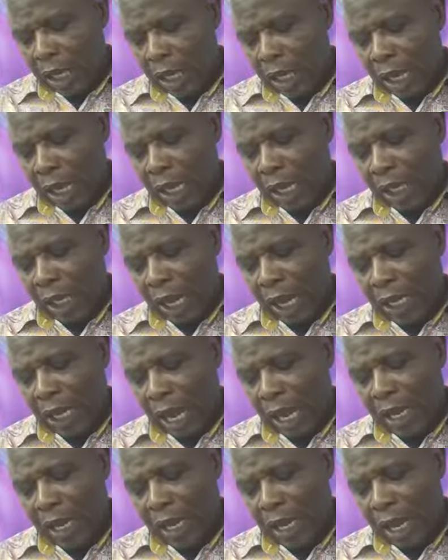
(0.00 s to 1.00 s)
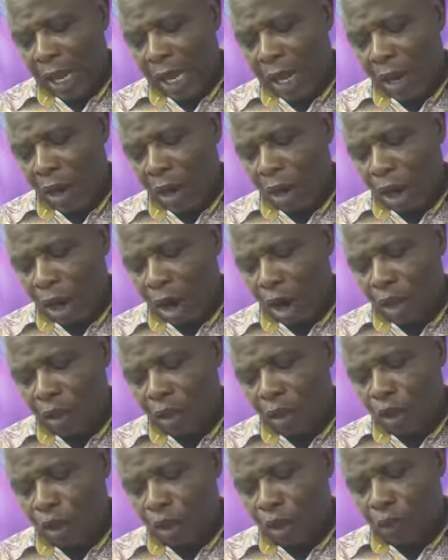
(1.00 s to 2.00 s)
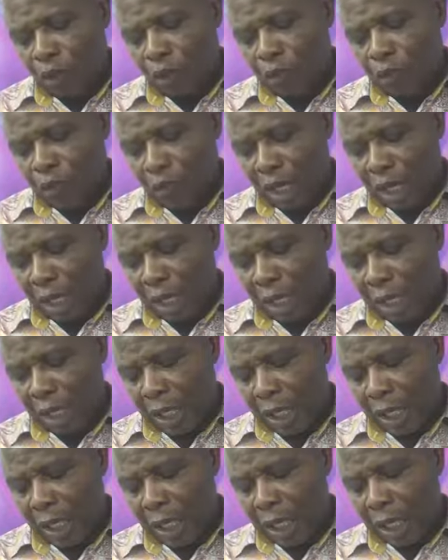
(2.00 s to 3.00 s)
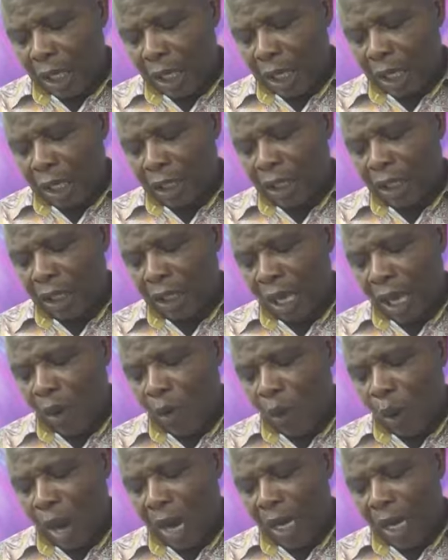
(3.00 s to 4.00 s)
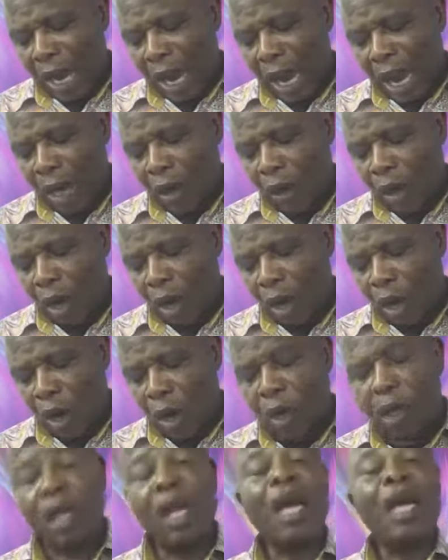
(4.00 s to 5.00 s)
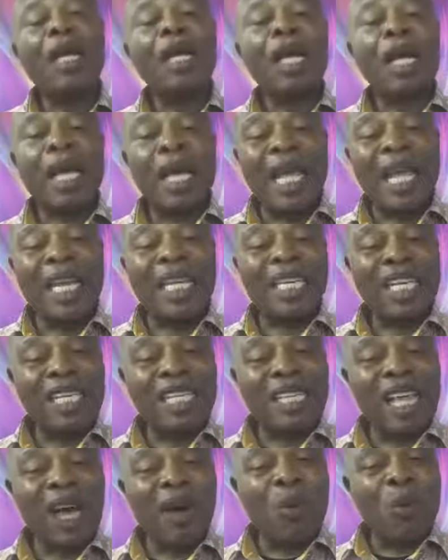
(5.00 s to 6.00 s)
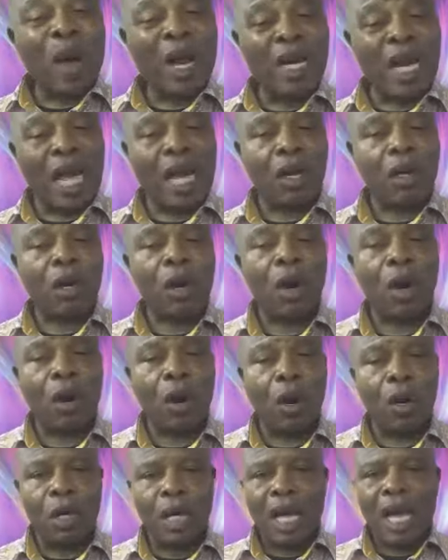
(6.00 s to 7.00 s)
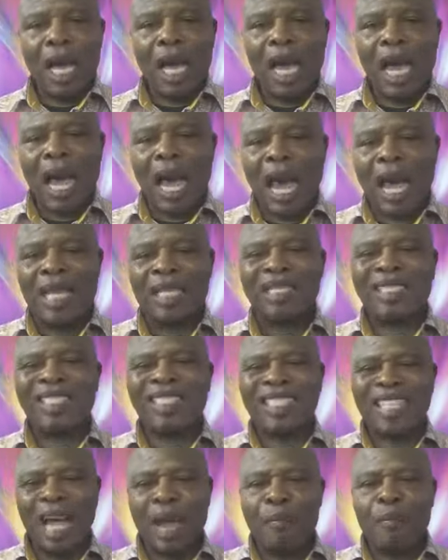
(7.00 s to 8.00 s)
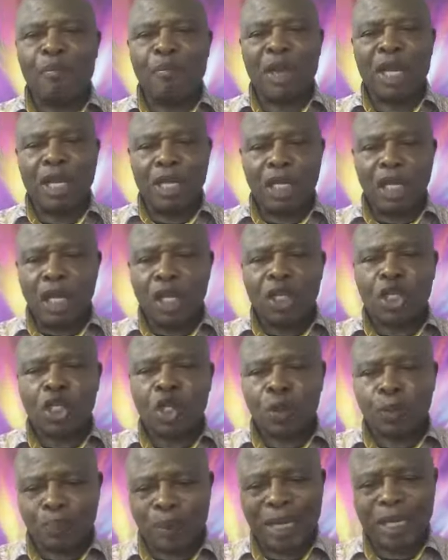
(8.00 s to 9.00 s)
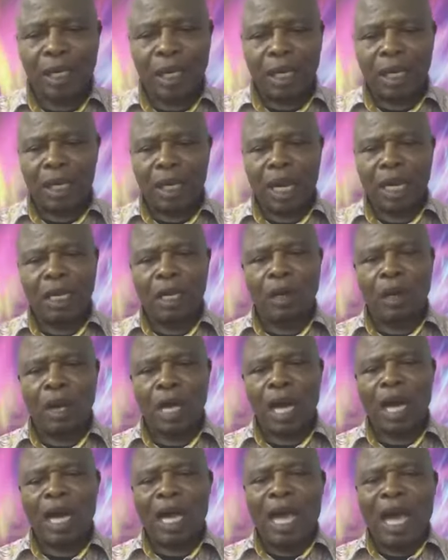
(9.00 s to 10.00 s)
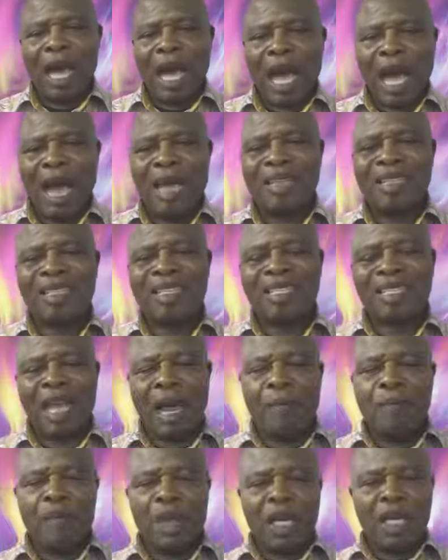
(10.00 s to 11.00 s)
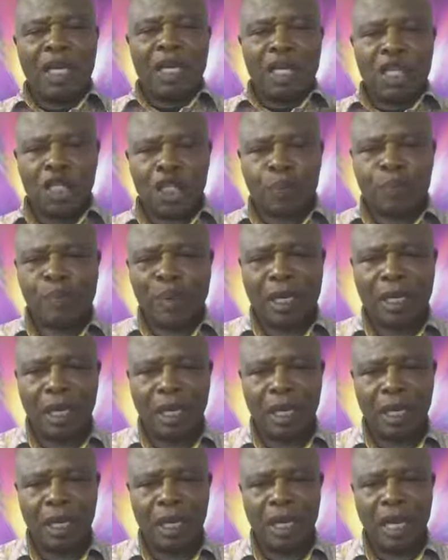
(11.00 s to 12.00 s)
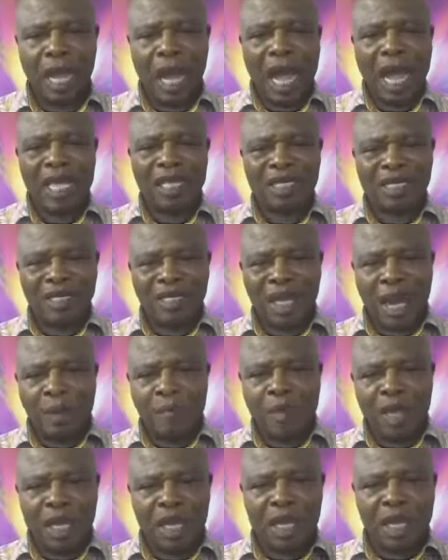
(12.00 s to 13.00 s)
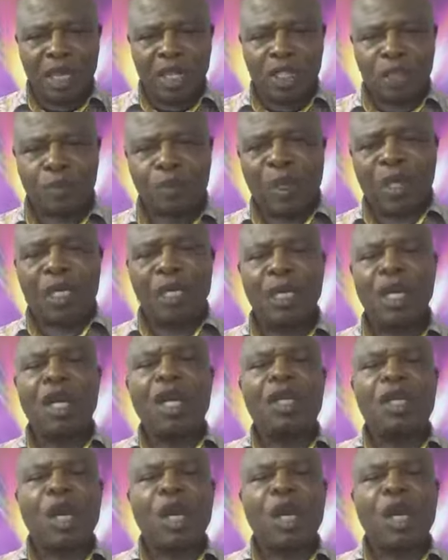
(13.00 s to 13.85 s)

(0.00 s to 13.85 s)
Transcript: Incline thy ear unto me. In the day when I call, in the day when I call, answer me speedily. Hallelujah. Answer me speedily answer me speedily.